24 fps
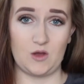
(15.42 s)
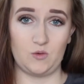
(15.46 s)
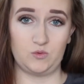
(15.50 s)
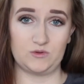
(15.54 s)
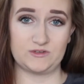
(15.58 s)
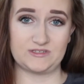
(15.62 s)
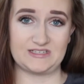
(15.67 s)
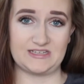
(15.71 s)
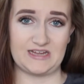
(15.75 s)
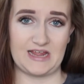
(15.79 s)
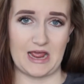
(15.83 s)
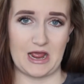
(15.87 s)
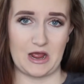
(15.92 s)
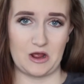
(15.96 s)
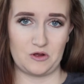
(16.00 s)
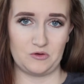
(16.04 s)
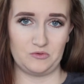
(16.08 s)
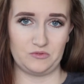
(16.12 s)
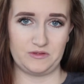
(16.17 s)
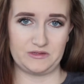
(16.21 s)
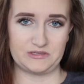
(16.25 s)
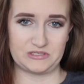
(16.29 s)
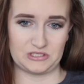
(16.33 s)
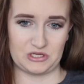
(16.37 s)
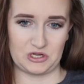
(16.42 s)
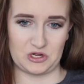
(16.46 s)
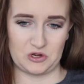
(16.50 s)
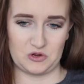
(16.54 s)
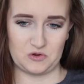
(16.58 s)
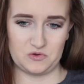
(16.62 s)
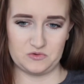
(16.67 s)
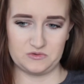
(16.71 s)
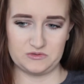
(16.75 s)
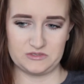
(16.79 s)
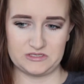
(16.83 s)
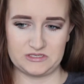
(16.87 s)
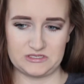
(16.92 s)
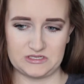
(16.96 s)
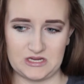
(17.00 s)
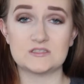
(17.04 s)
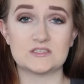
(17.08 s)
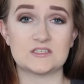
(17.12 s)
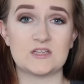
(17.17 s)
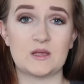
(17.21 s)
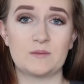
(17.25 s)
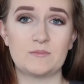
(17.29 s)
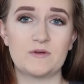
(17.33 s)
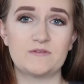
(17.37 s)
We'll see how this goes.
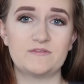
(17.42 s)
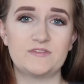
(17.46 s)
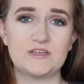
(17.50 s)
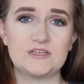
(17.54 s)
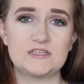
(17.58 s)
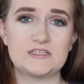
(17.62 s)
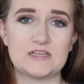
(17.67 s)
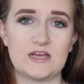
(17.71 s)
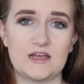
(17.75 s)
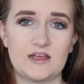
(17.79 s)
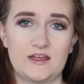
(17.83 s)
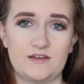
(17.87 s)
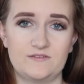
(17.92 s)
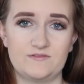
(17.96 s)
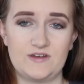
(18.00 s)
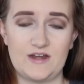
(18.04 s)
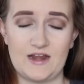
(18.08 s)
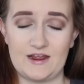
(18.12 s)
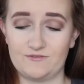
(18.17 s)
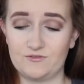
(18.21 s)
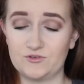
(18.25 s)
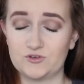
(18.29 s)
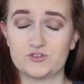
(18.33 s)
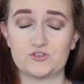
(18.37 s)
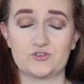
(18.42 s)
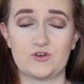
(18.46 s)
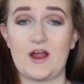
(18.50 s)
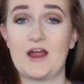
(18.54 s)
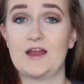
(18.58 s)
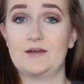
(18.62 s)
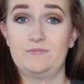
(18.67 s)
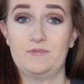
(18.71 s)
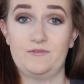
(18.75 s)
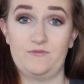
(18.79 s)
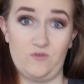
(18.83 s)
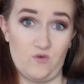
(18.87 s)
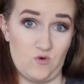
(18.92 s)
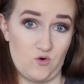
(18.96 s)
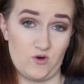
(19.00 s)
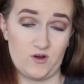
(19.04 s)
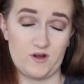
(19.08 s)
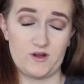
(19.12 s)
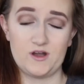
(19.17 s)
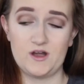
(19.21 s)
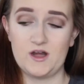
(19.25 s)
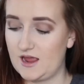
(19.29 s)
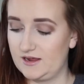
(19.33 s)
Some of these I have never tried before,